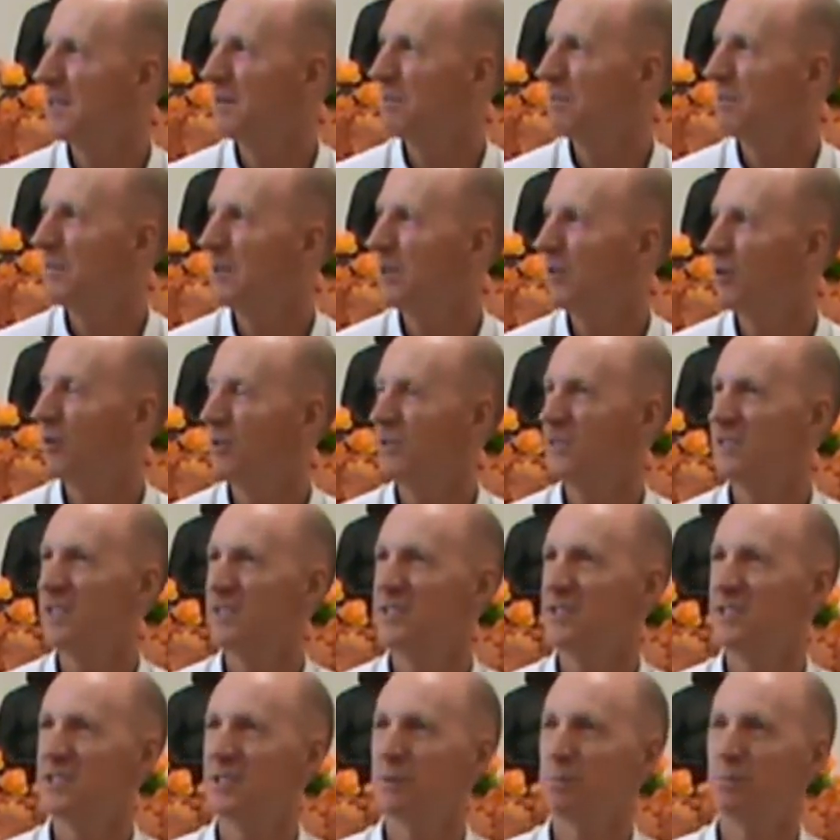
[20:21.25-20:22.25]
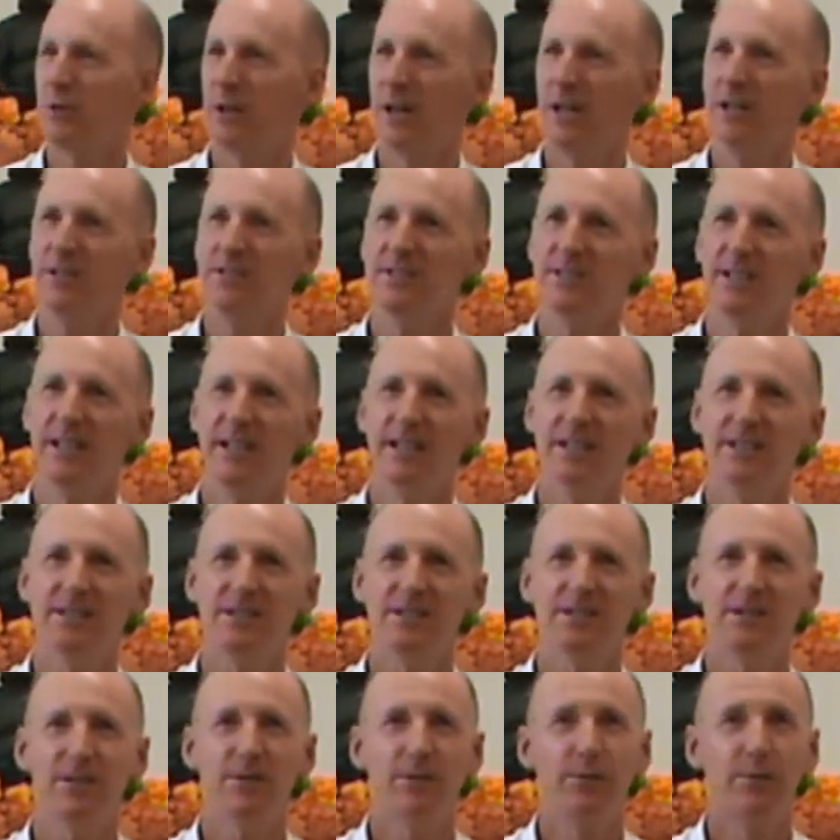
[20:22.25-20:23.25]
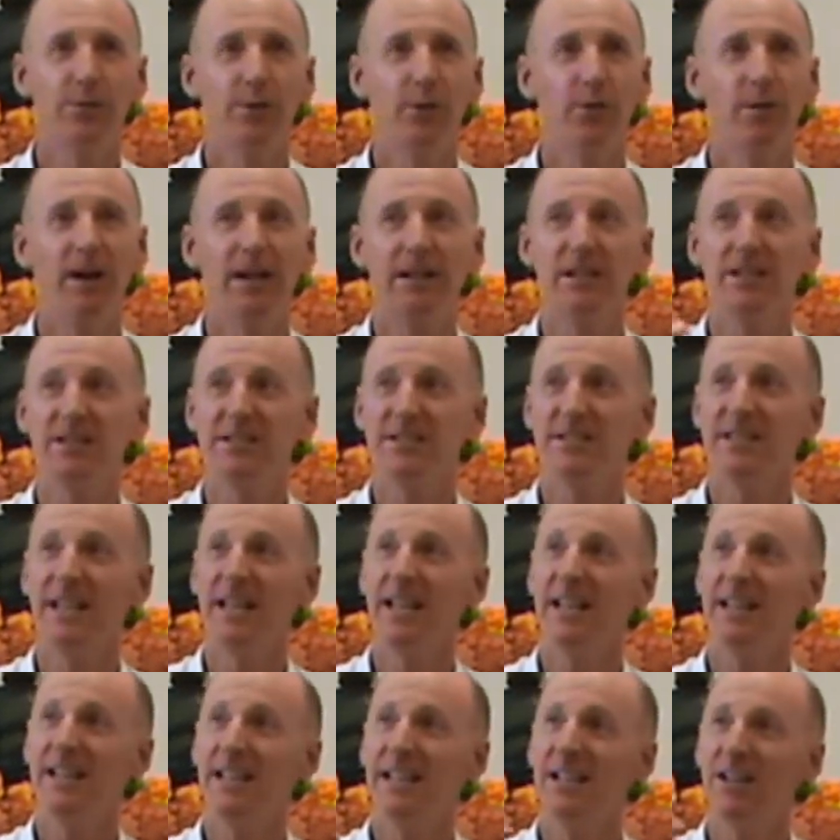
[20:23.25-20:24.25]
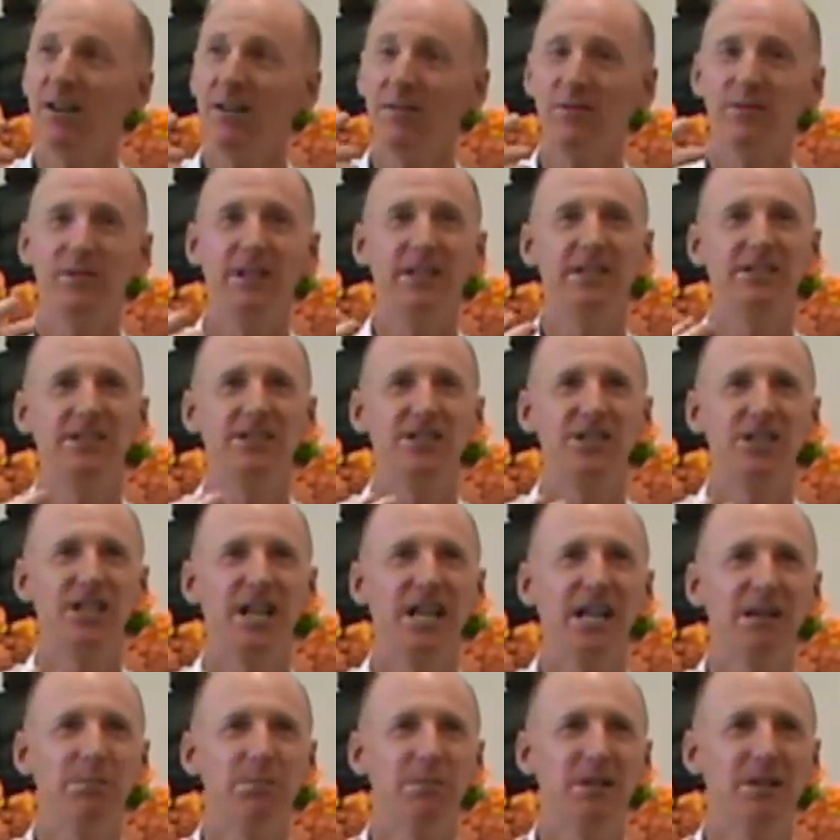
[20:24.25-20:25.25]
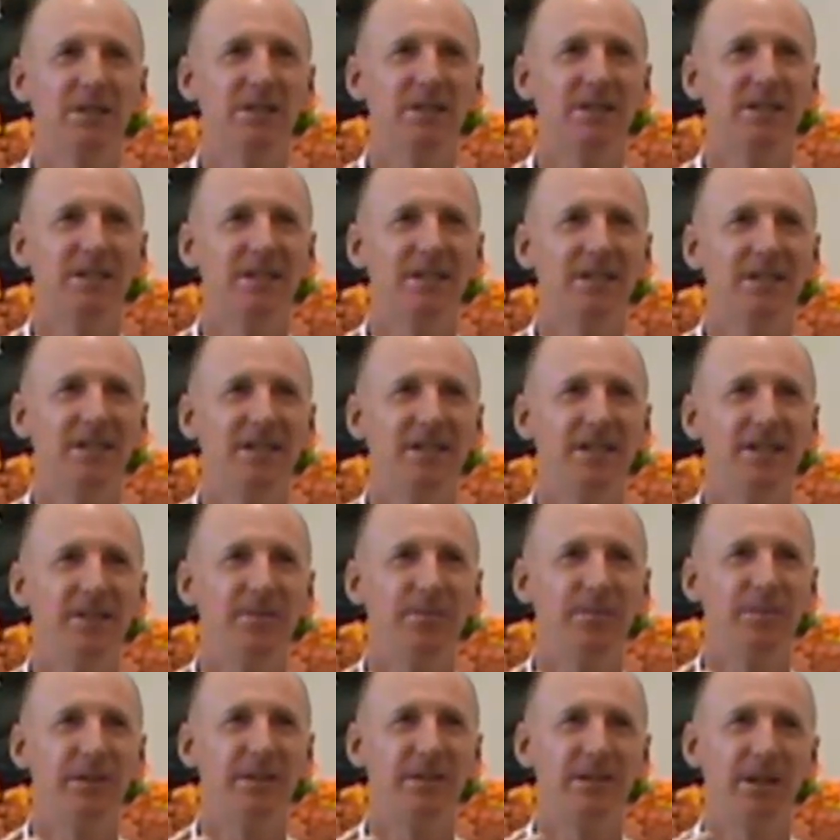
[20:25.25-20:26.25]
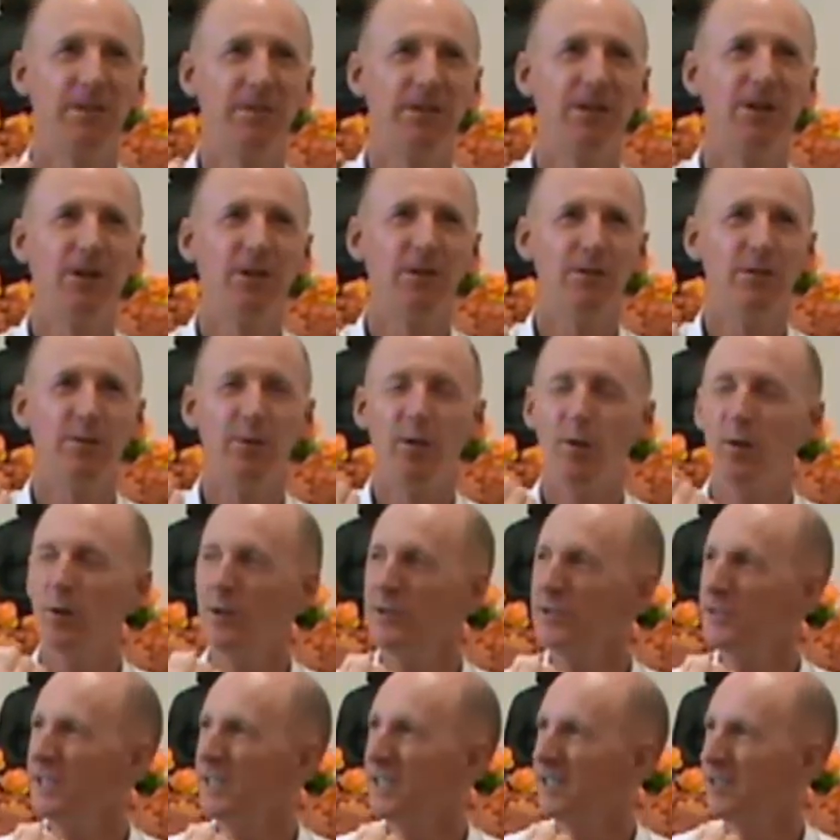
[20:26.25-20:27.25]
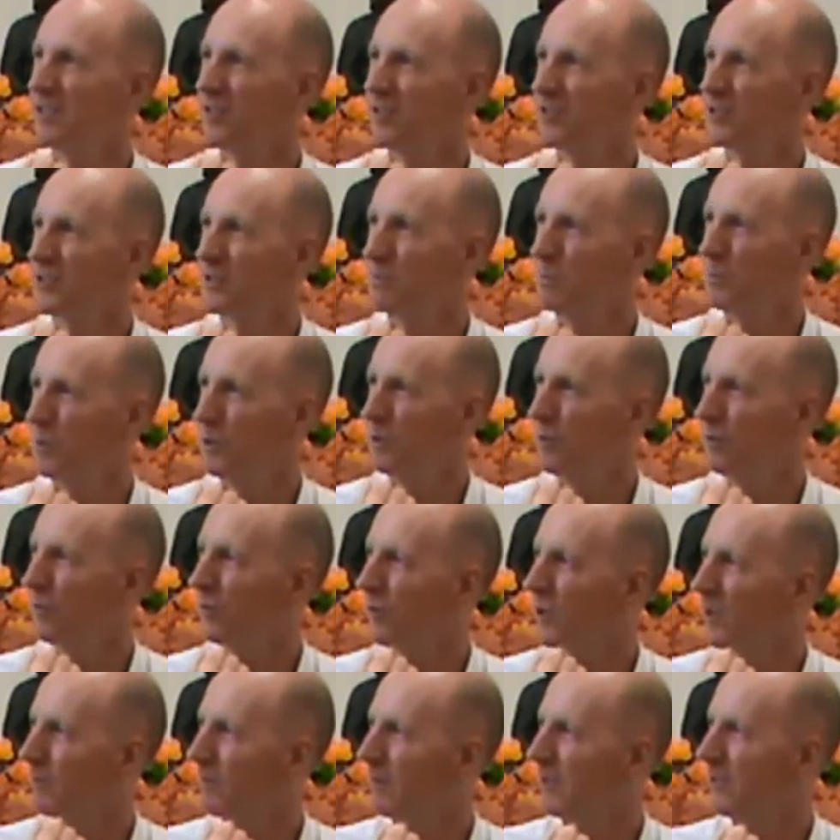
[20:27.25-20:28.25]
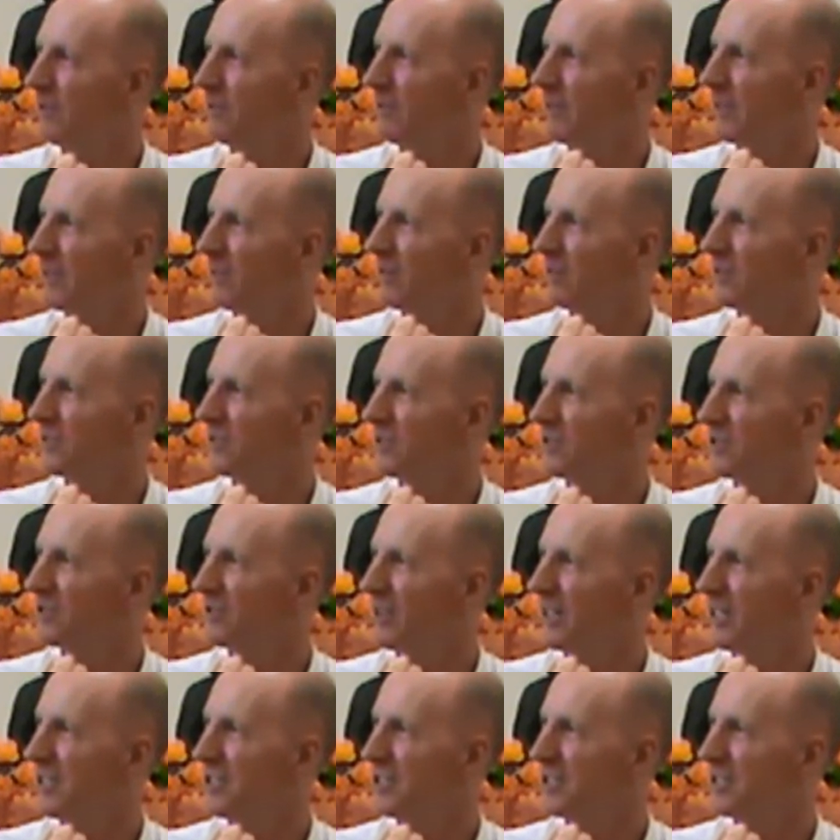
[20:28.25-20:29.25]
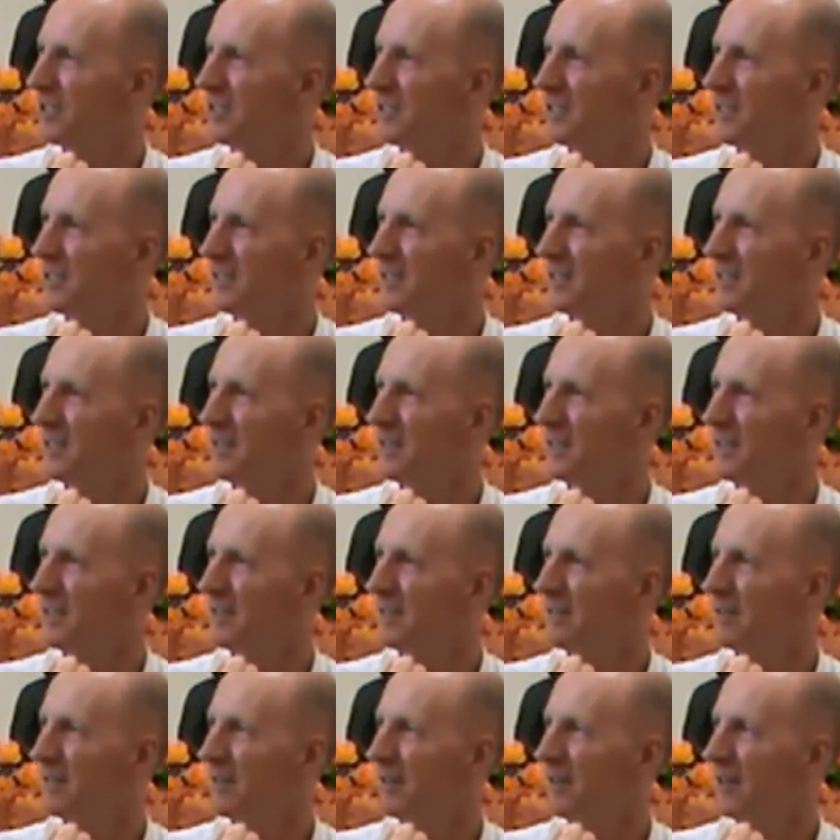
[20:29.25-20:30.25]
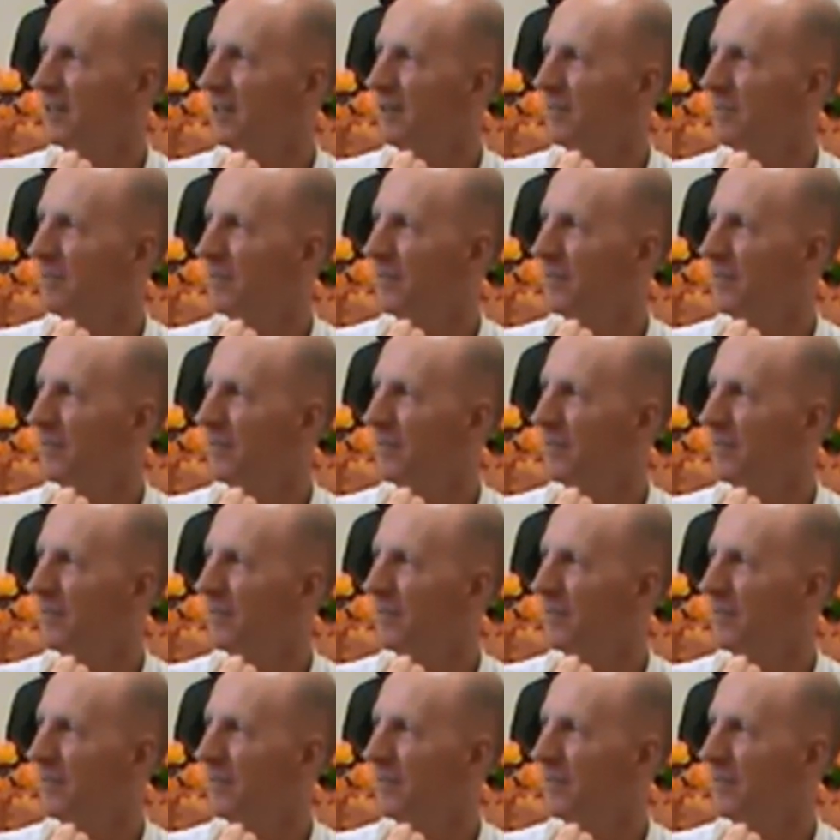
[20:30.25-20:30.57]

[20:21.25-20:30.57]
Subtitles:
Because this is a process through understanding of disenchantment. So we're not forcing it not to move like we do in concentration, right?